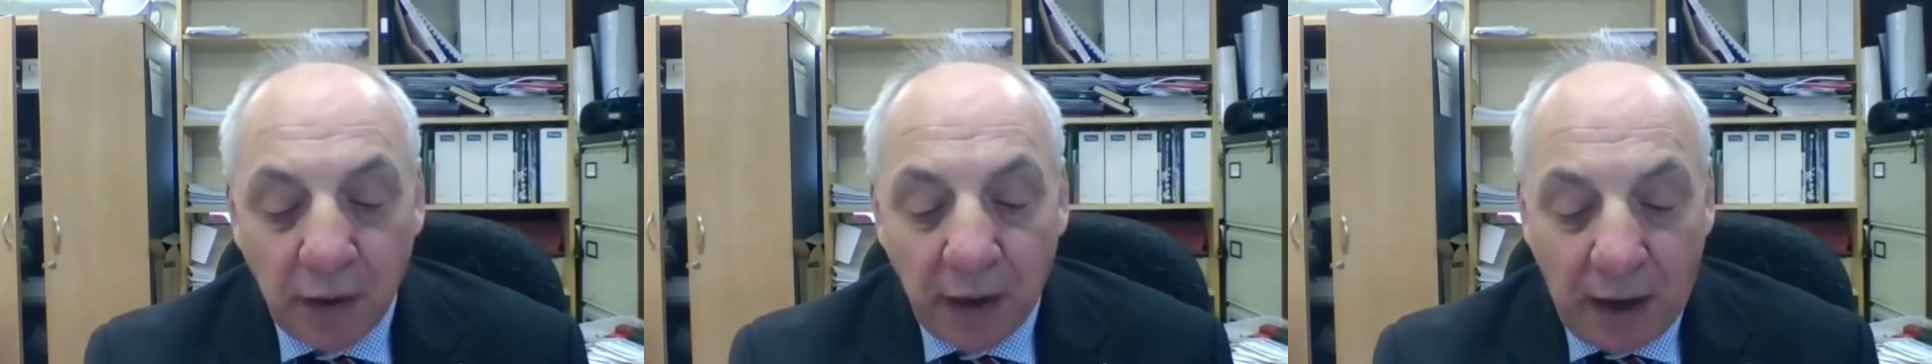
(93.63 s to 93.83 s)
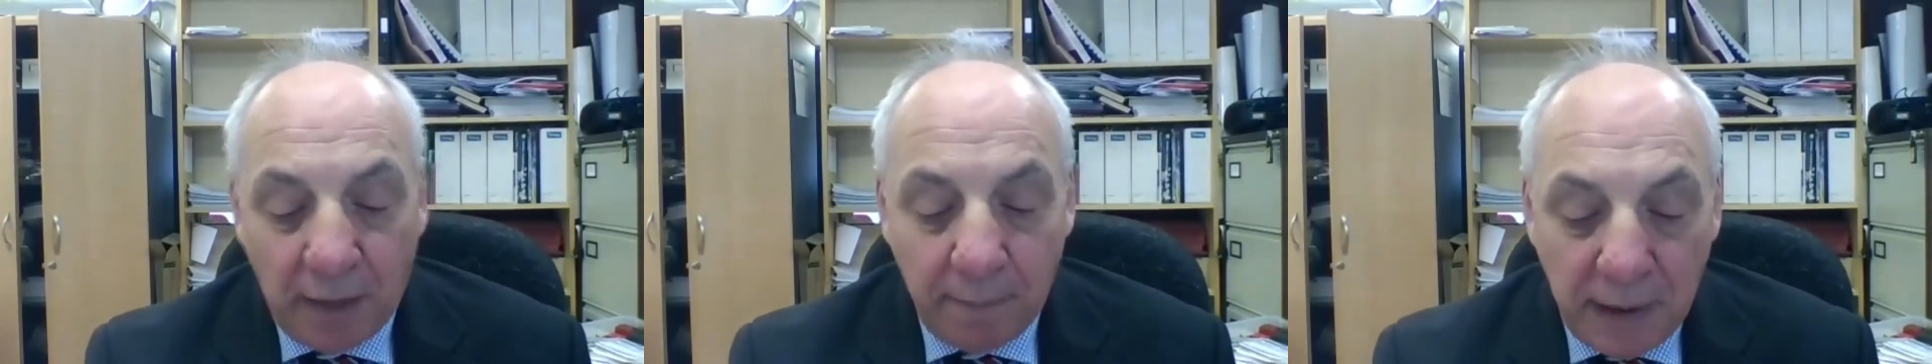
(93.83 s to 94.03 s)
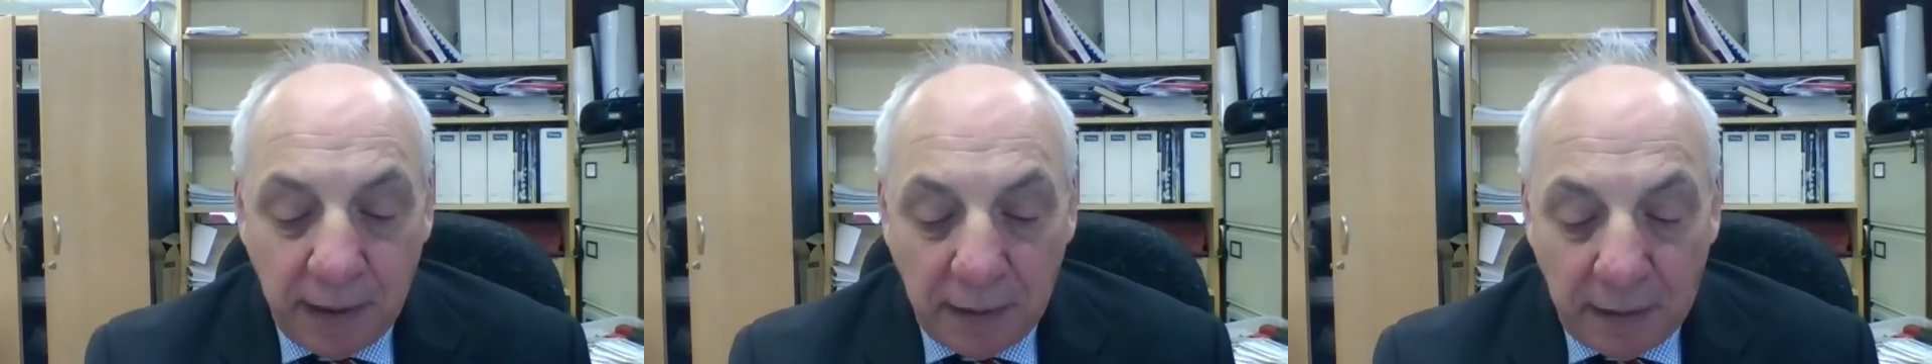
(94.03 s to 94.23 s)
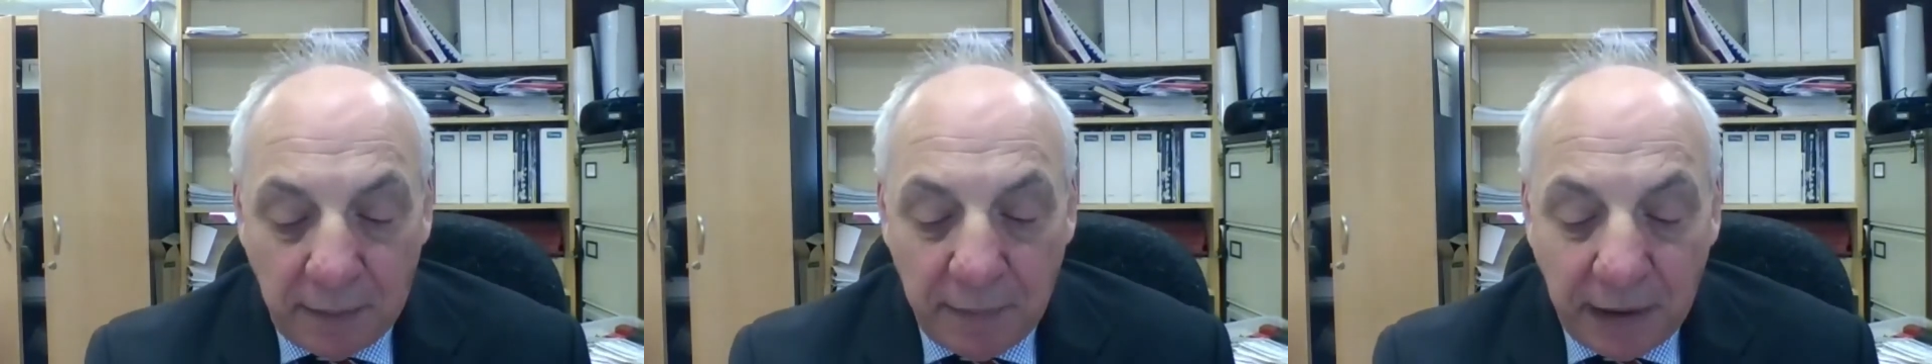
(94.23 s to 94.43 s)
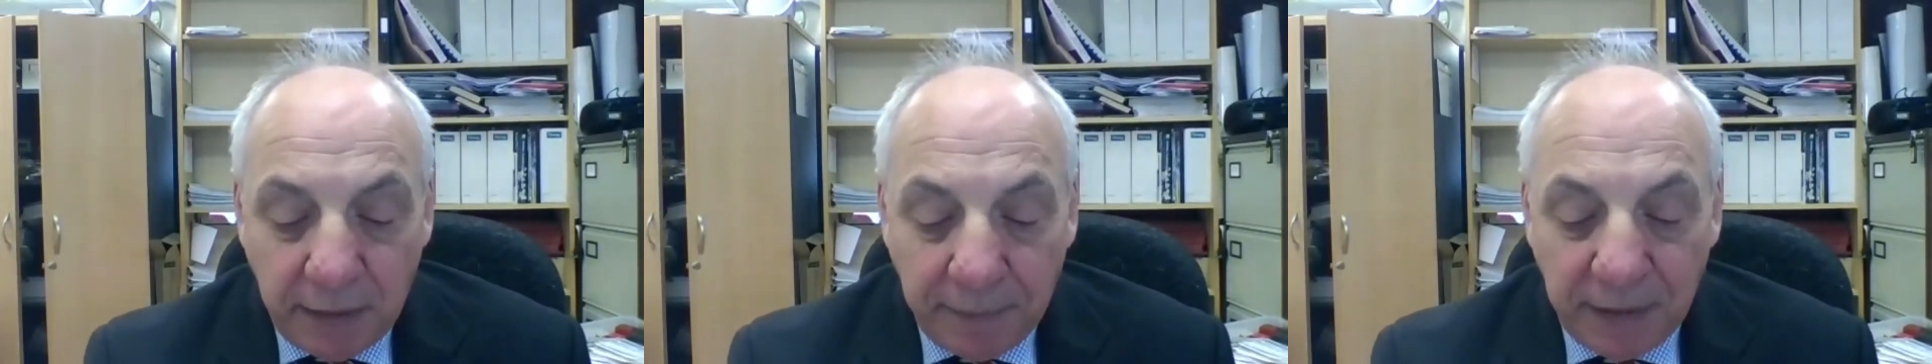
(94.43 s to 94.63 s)
and
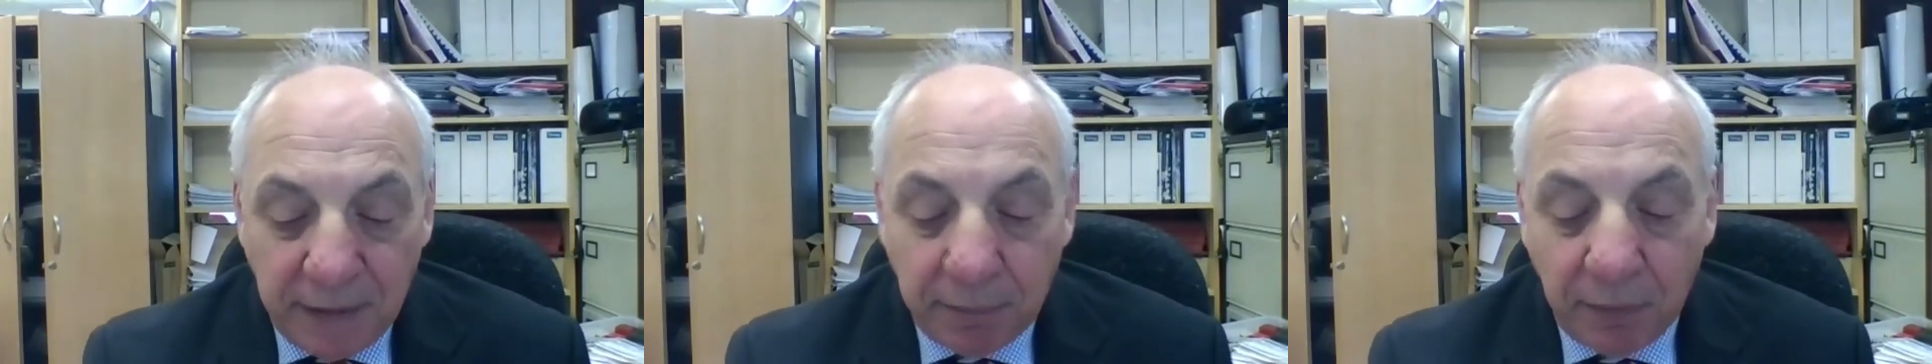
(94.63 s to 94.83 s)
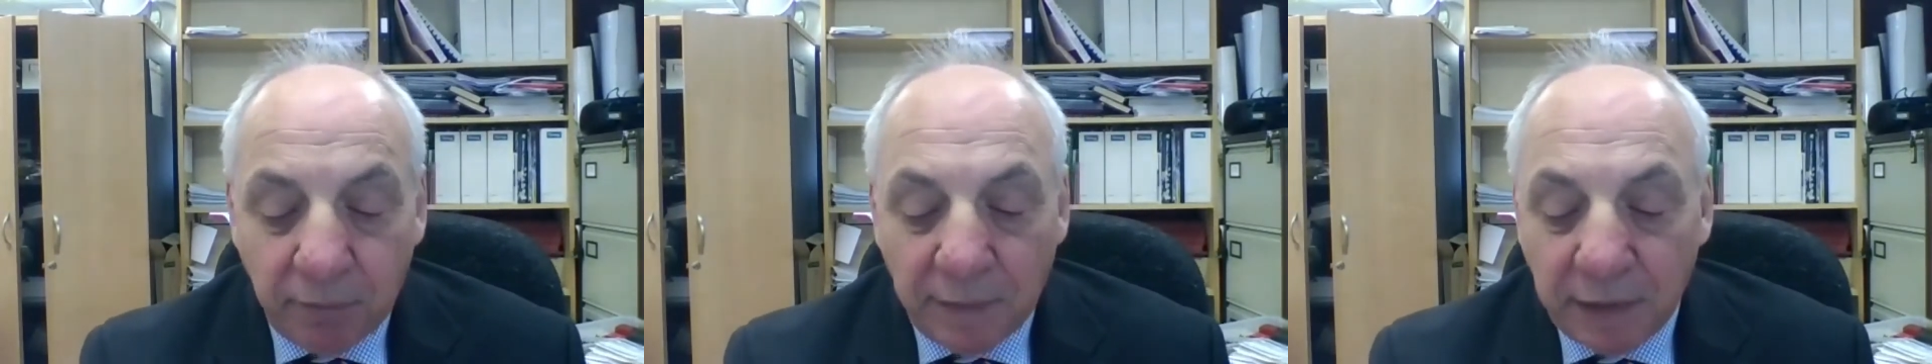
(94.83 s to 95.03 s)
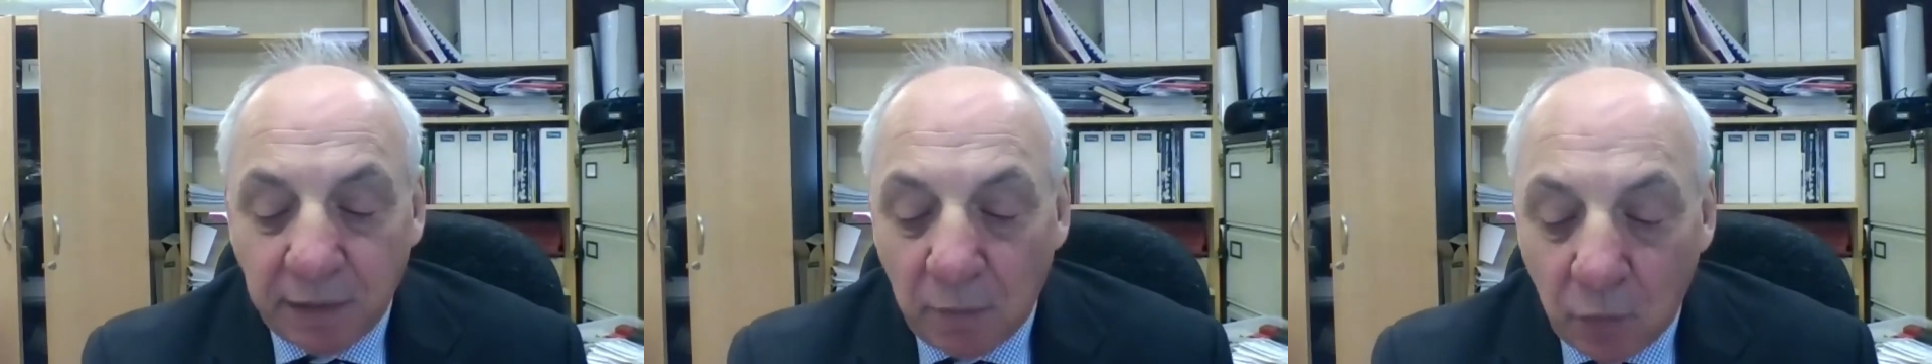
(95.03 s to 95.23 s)
many people, via